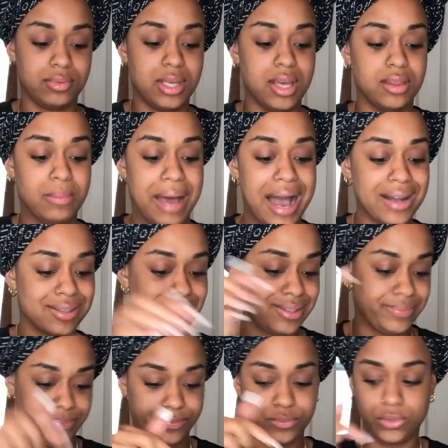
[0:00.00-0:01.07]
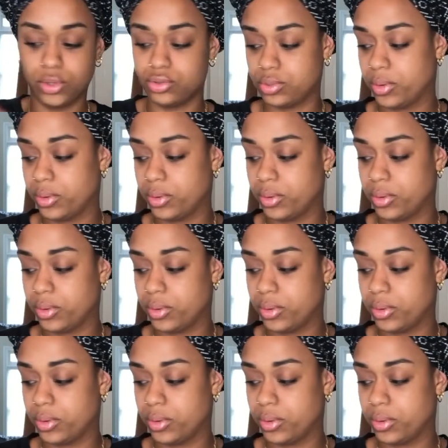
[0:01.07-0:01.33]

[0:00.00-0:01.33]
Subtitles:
in the box, those are